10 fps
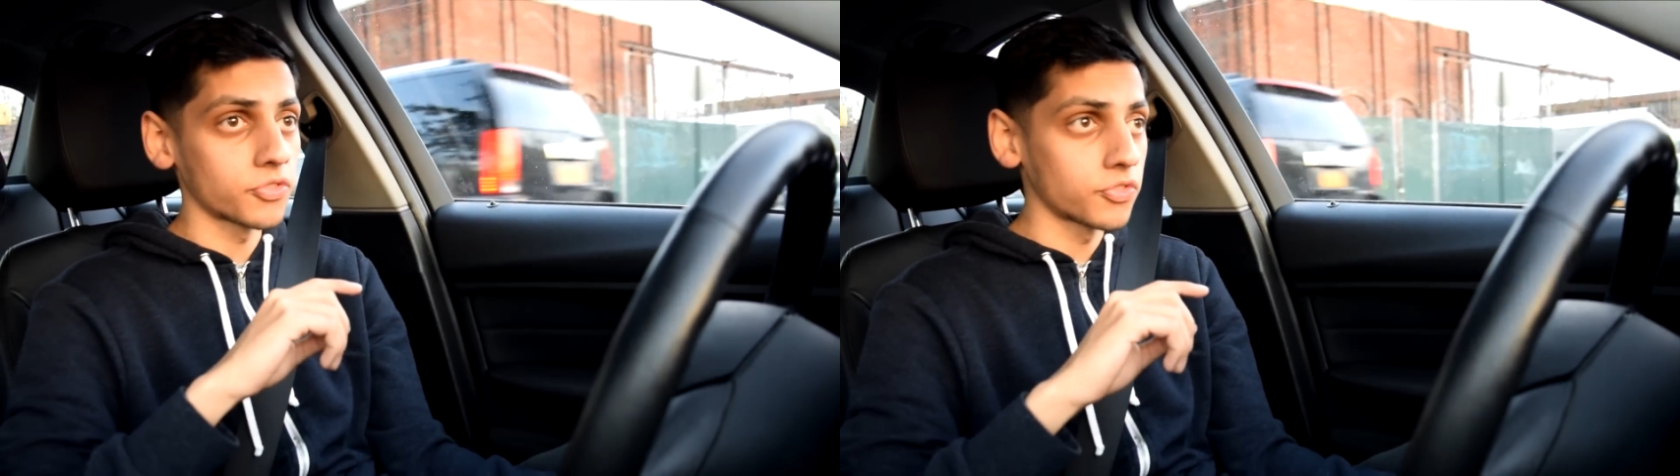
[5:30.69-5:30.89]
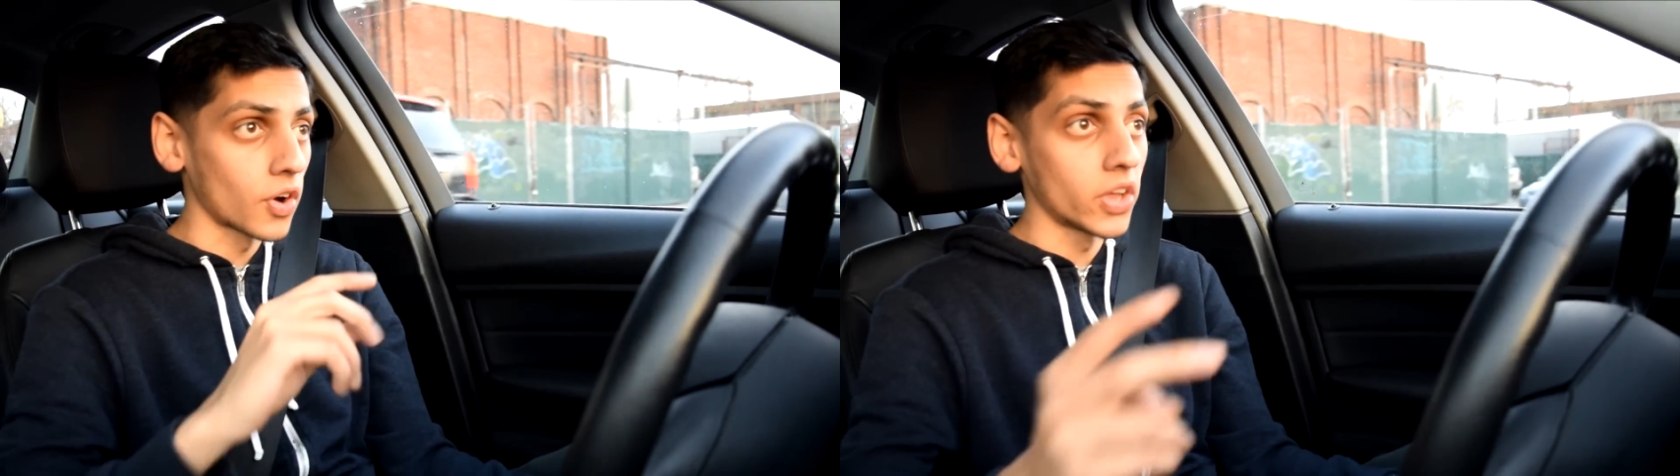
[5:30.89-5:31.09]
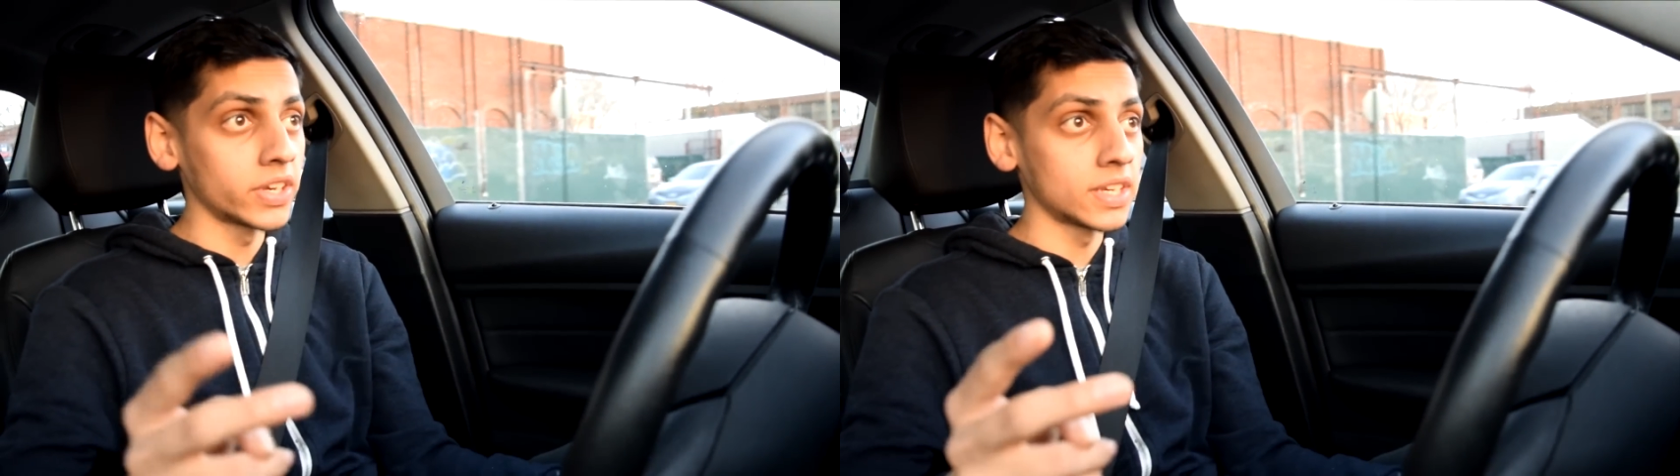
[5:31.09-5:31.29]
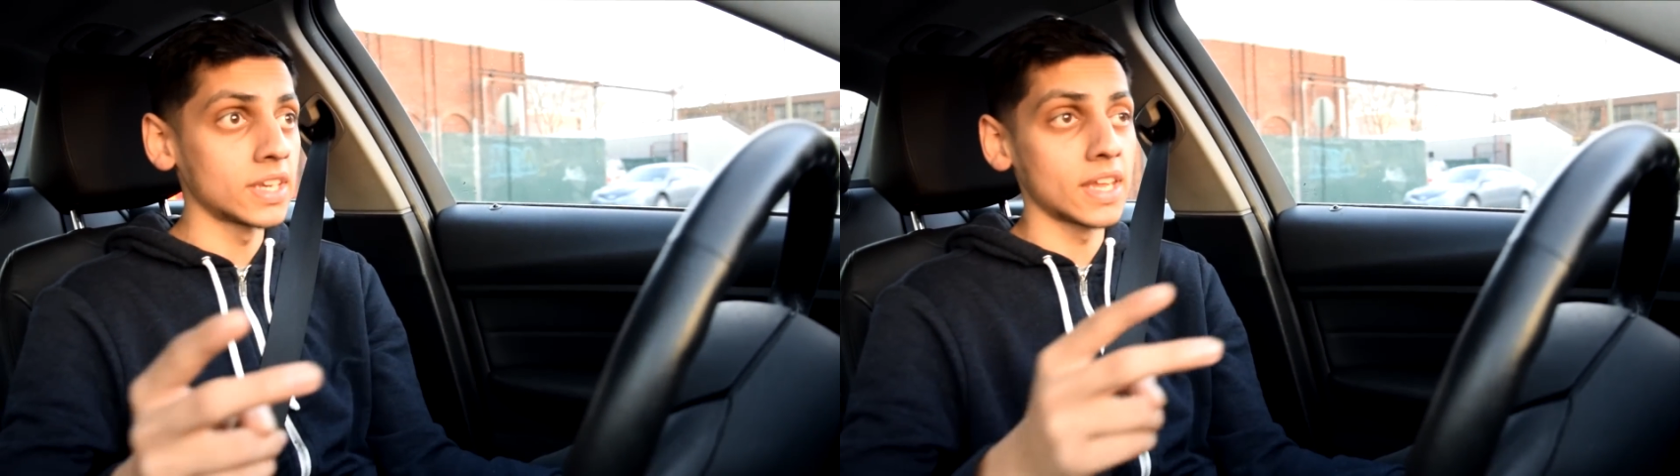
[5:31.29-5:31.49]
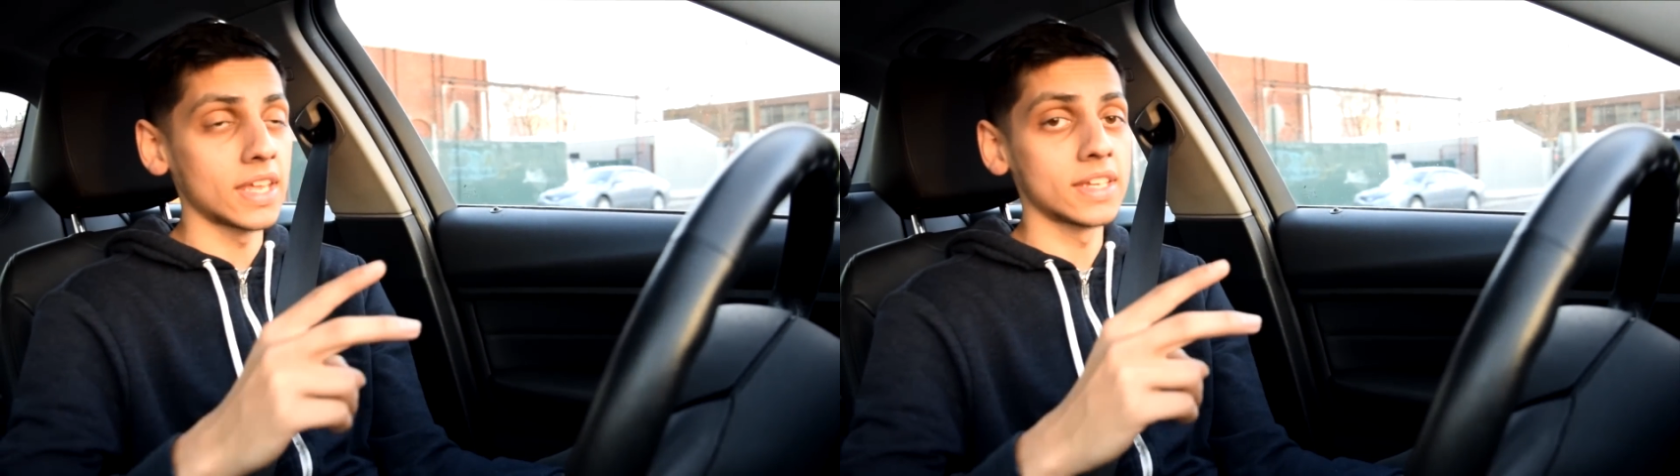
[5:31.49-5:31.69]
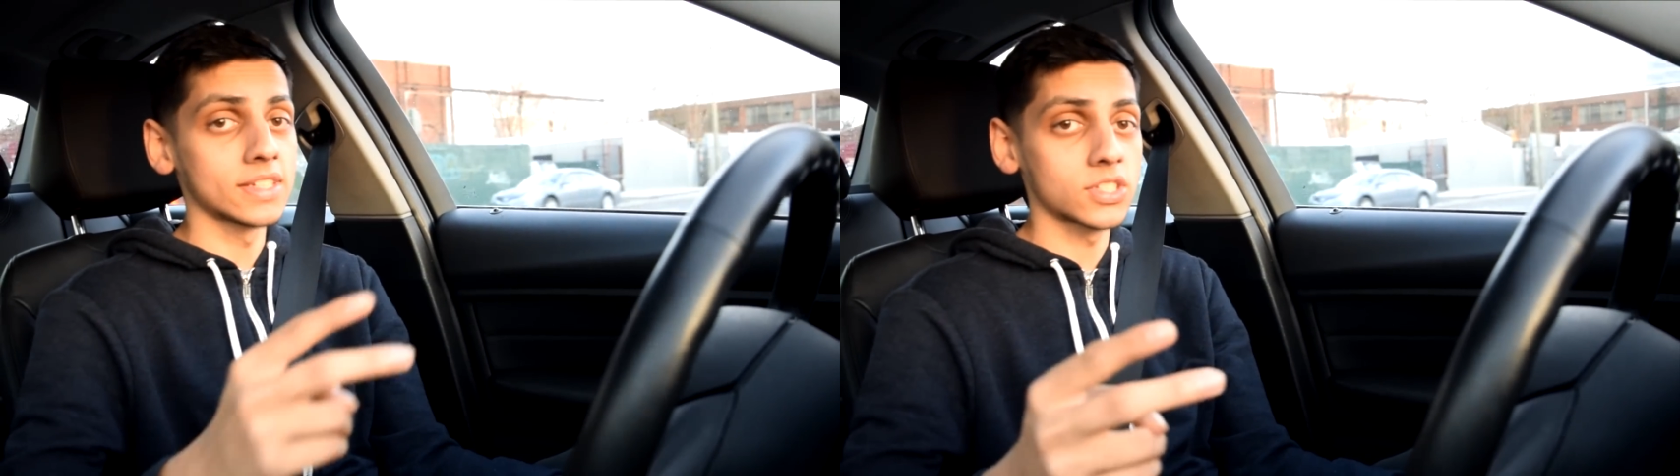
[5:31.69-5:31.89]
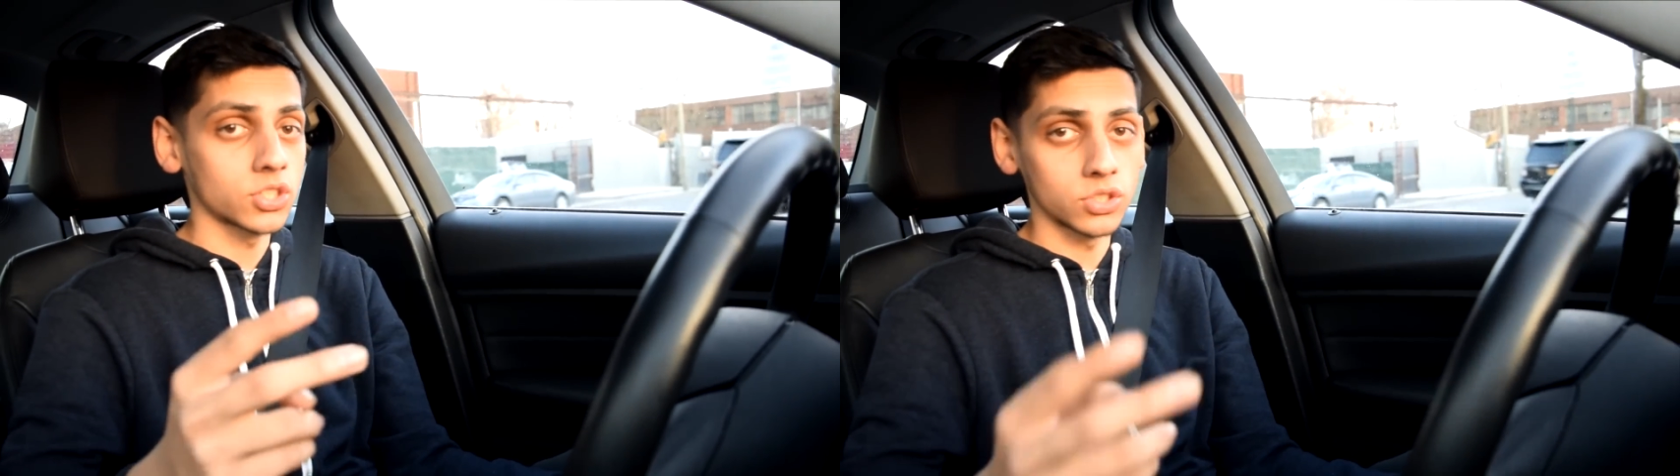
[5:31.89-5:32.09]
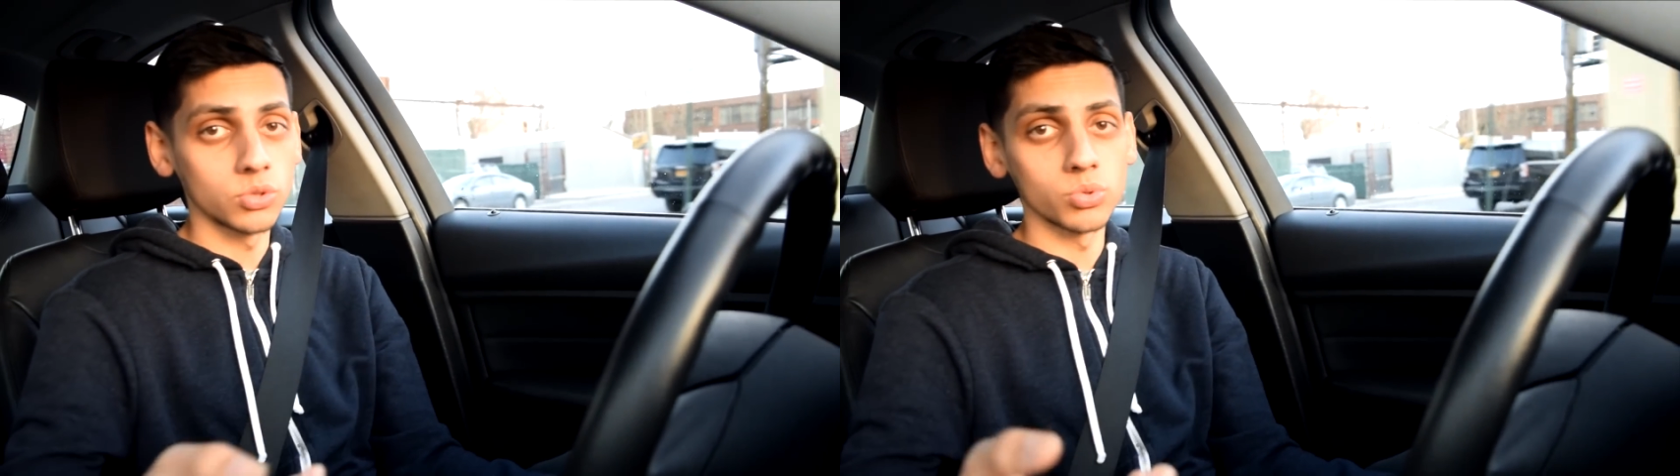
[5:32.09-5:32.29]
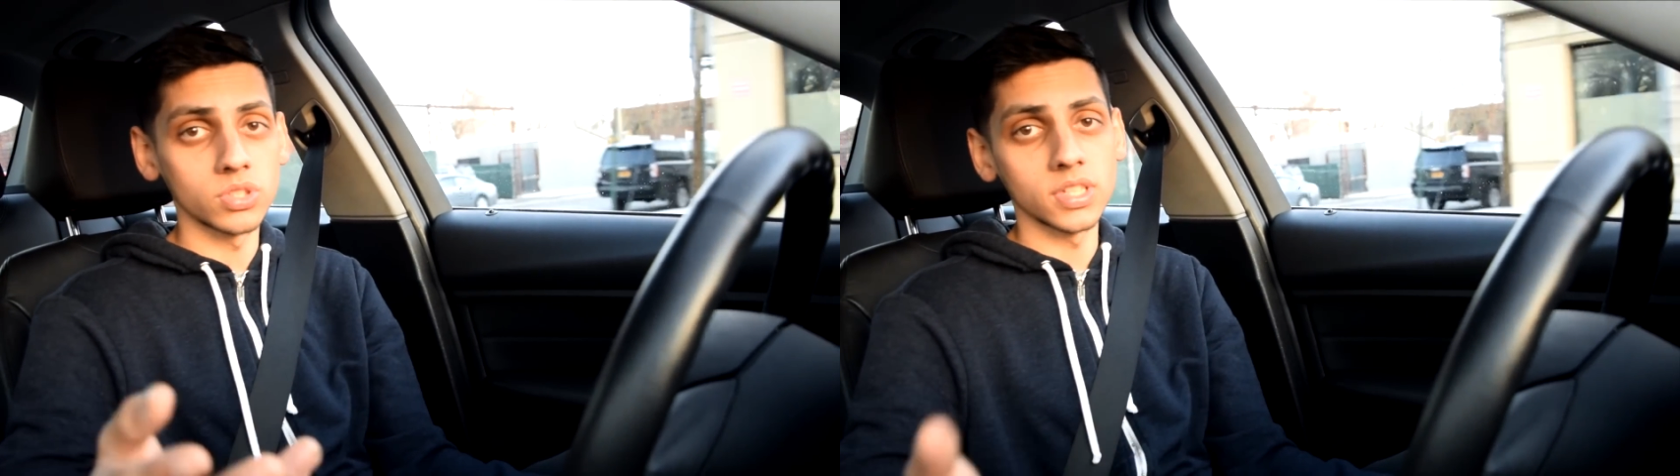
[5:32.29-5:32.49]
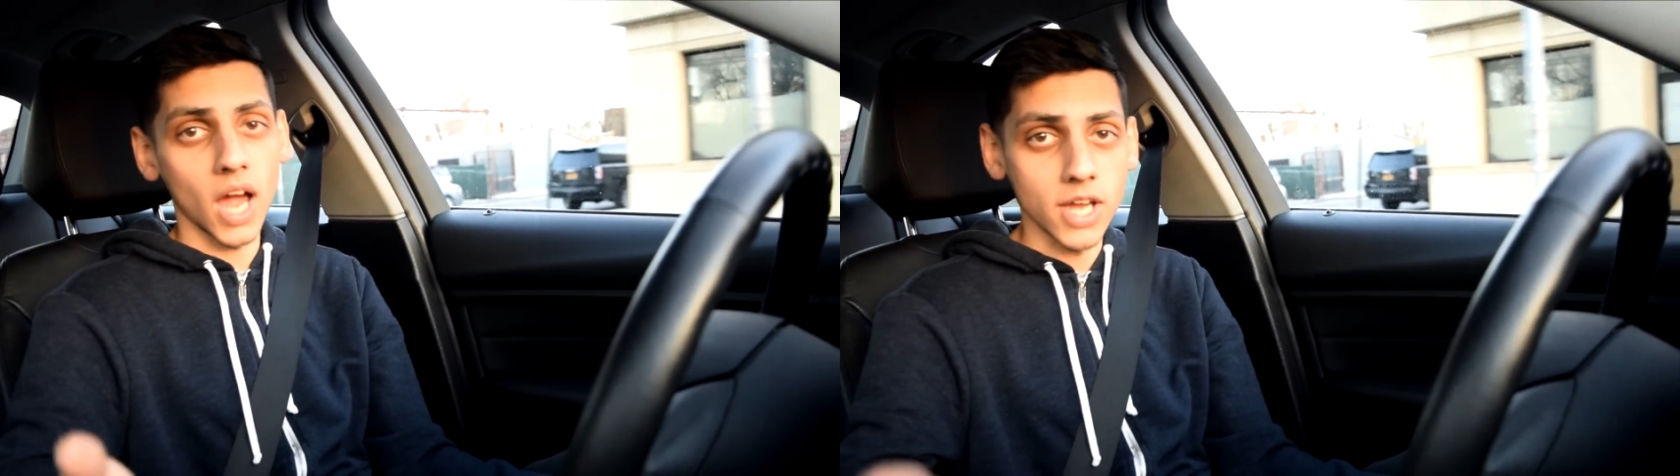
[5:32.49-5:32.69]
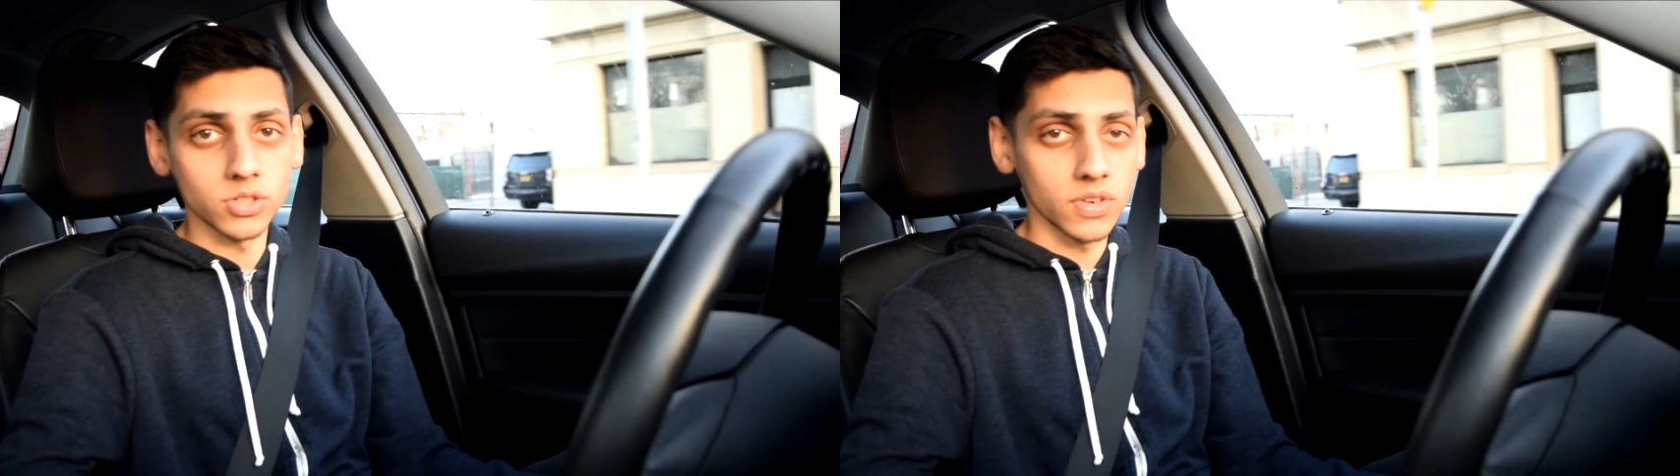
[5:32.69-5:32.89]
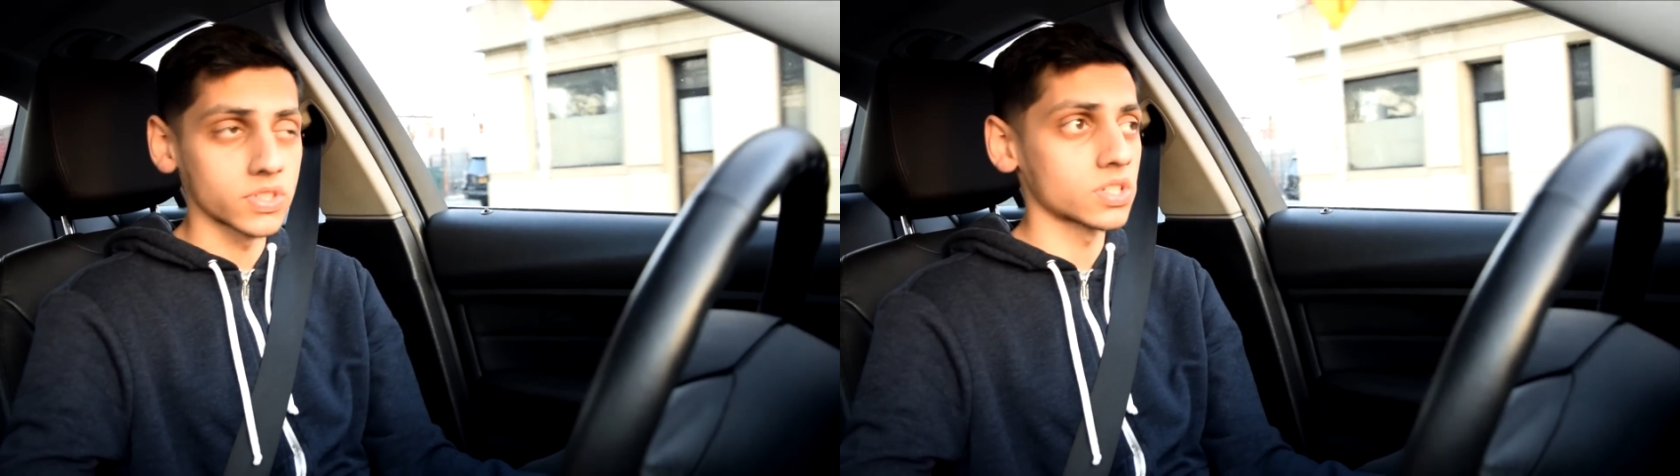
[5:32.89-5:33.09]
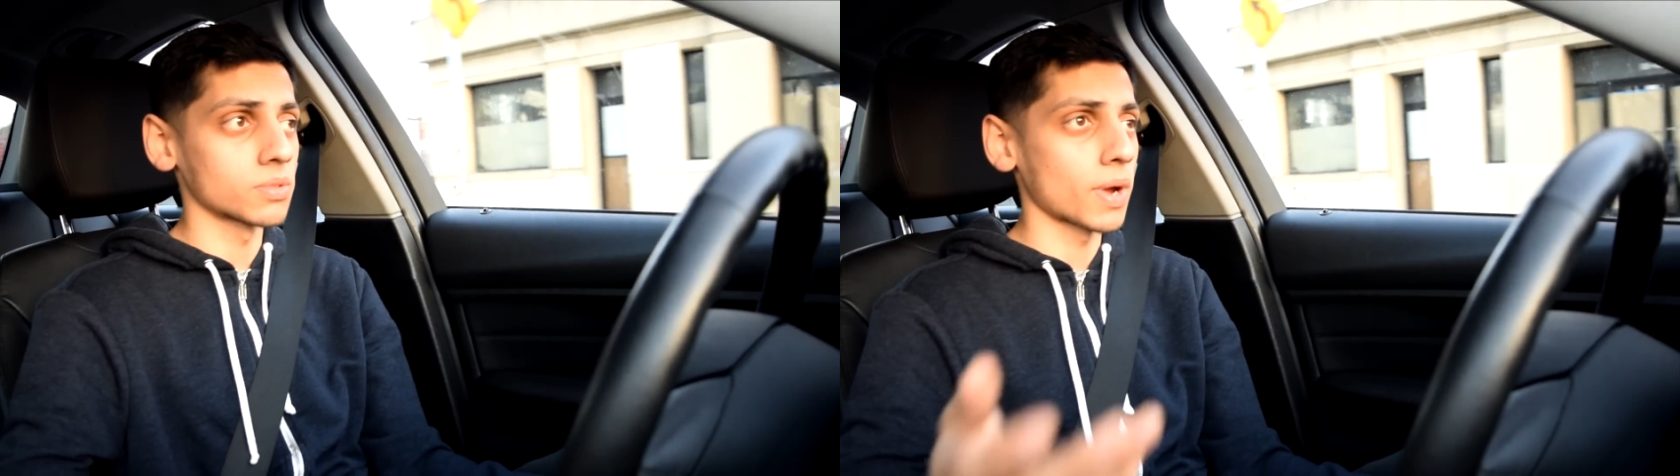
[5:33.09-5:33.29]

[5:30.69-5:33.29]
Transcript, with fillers: fun it is to use the iDrive system.